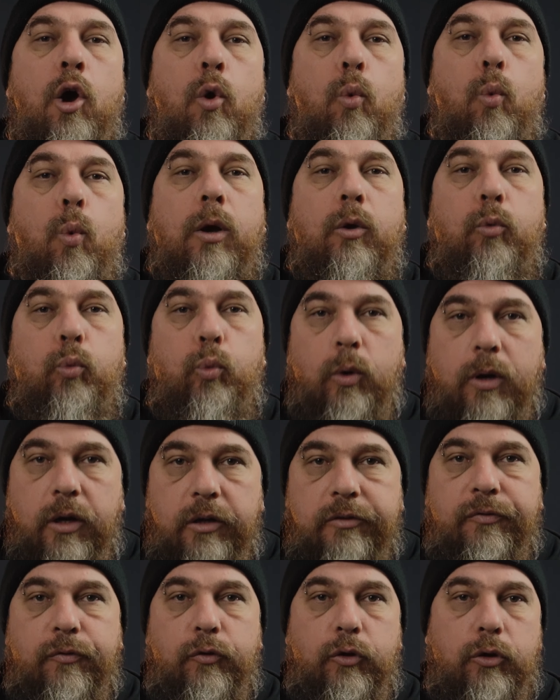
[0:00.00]
what
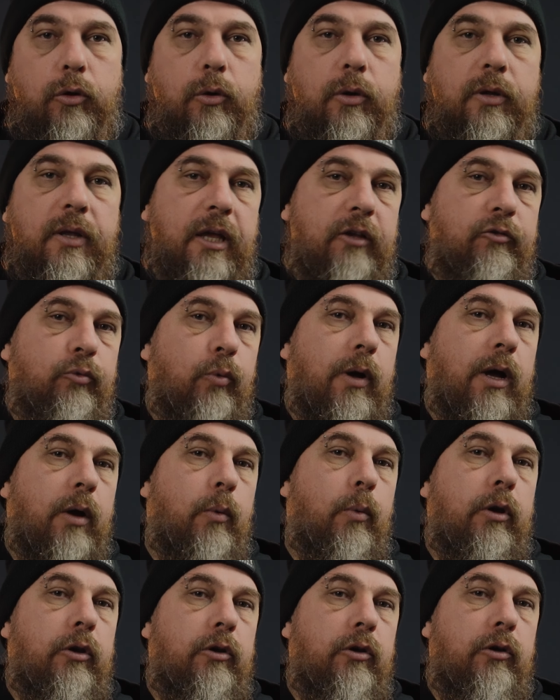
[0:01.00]
works for you. And that's why I
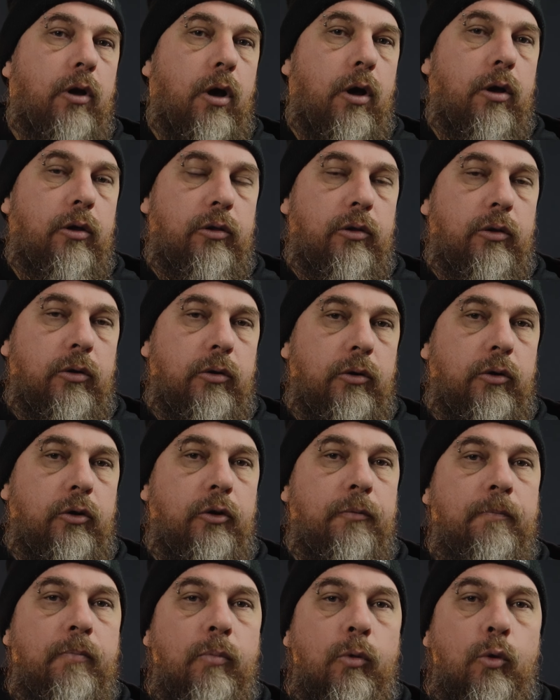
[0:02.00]
wanted to go through
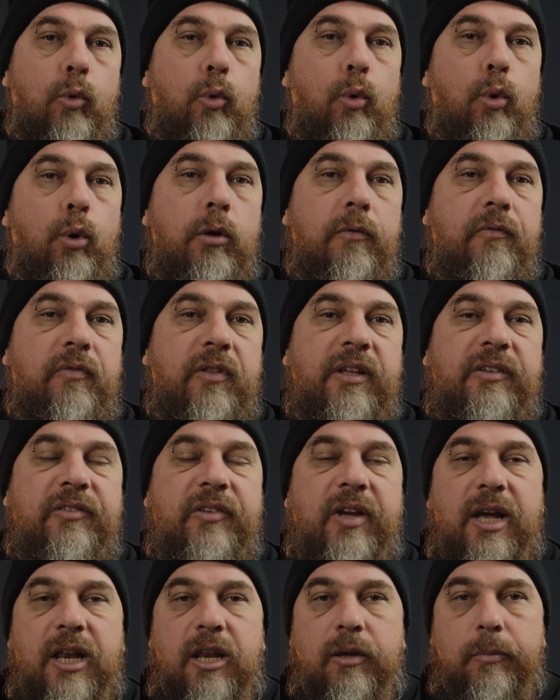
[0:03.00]
all of these
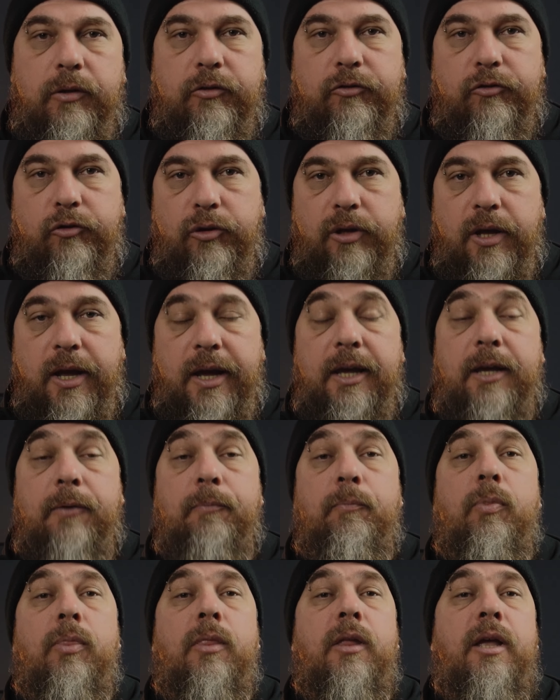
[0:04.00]
elements today
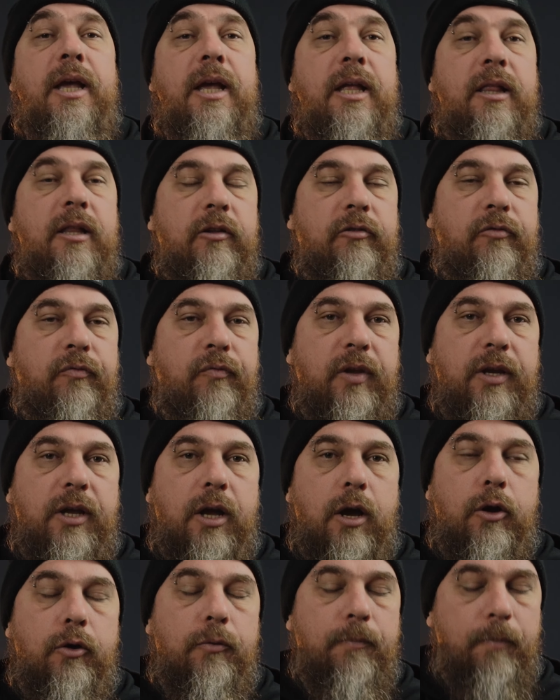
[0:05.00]
in this
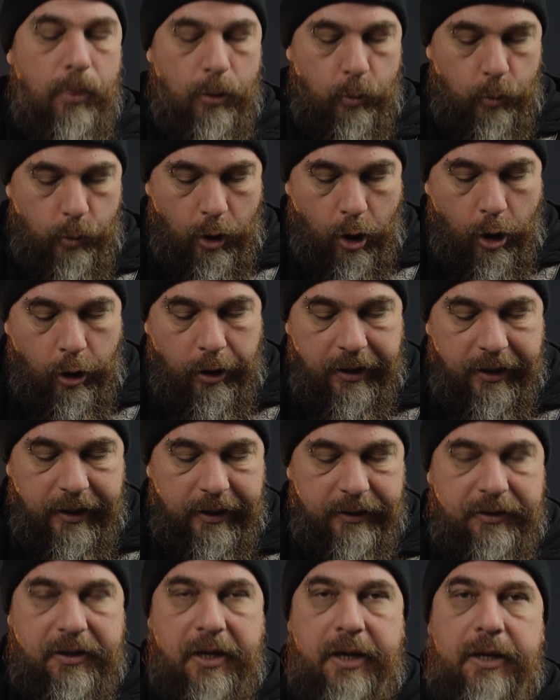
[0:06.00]
video. We are going to
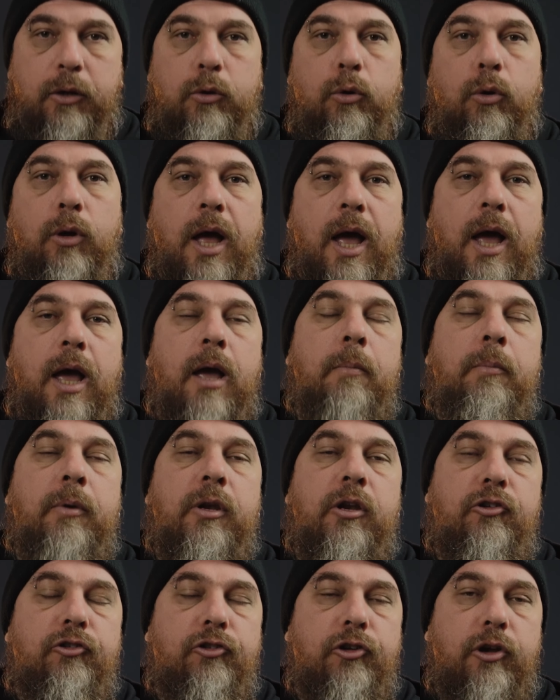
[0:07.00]
get technical. I'm going
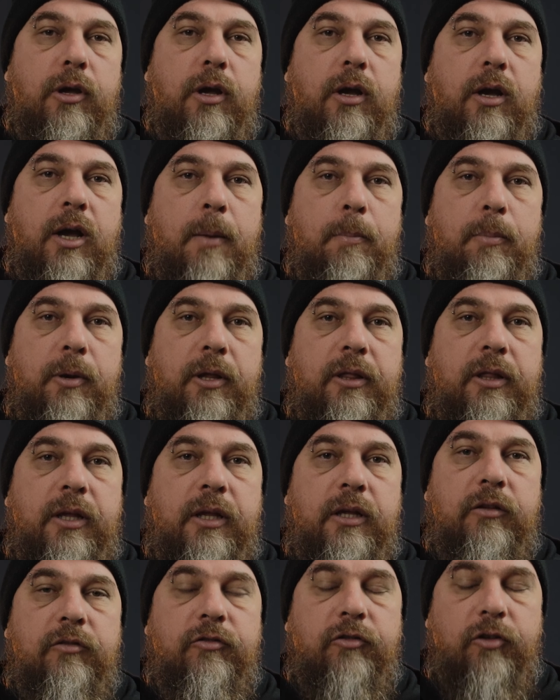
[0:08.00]
to show you a couple of
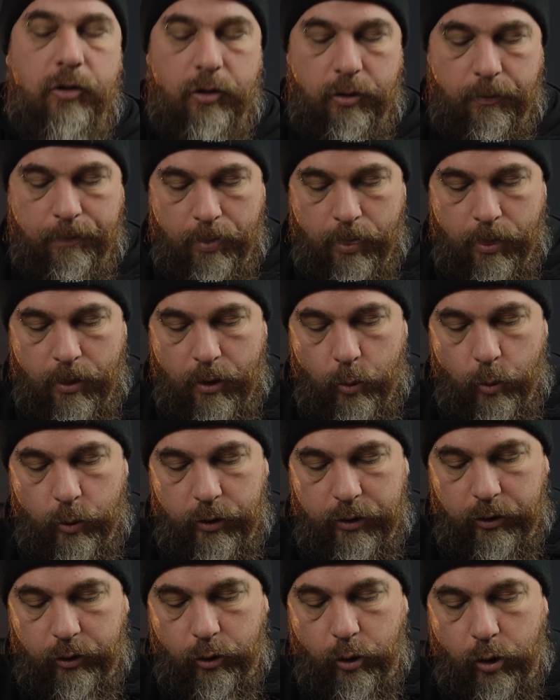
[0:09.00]
things
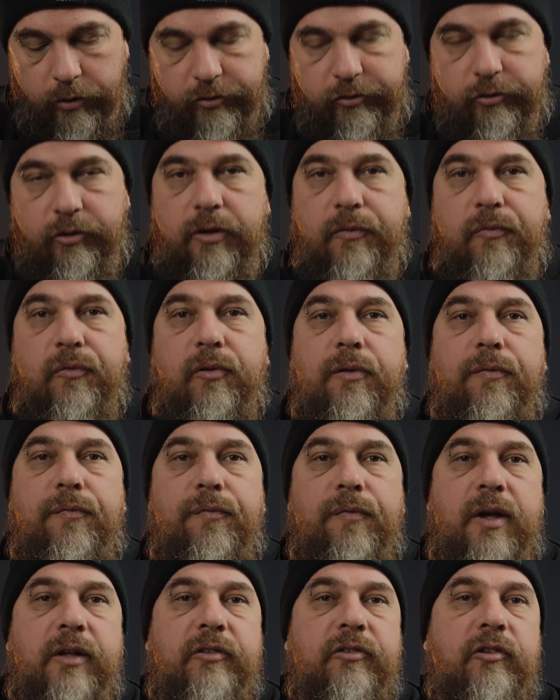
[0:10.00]
with regards to different
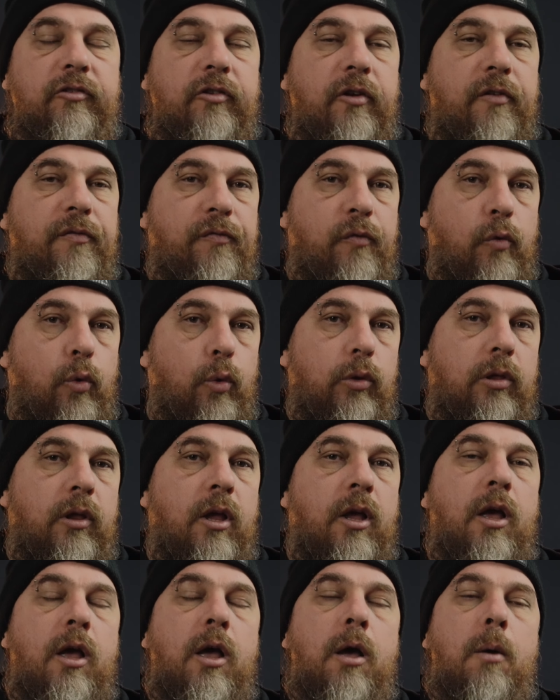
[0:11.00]
effects and so forth,
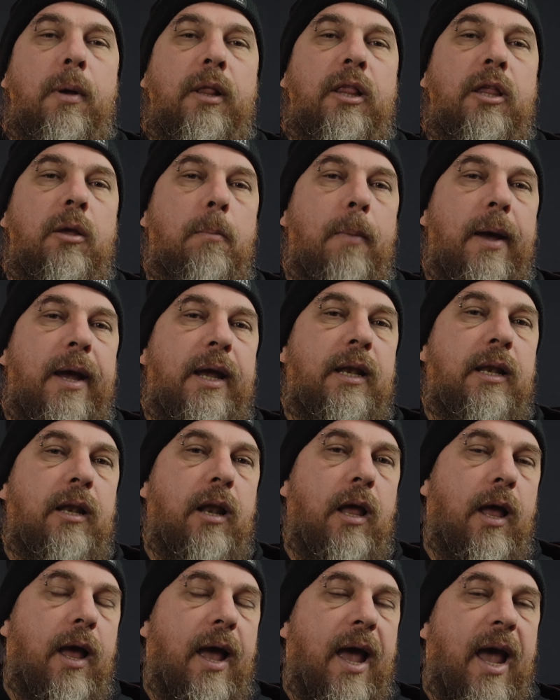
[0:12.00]
but the main
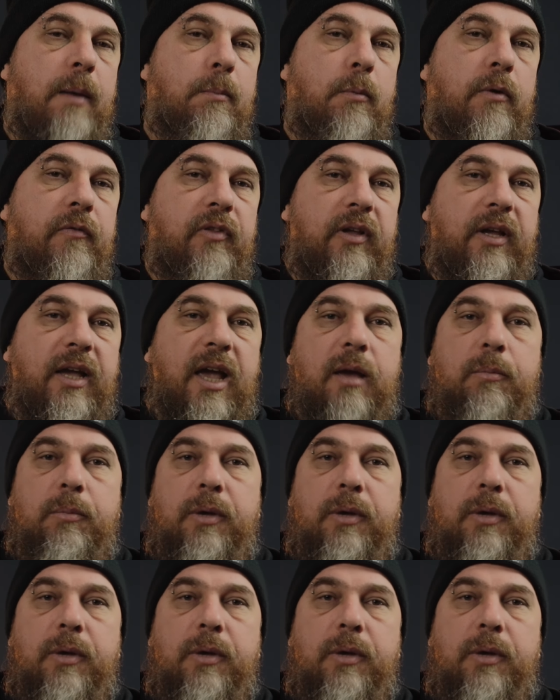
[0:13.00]
aim of the game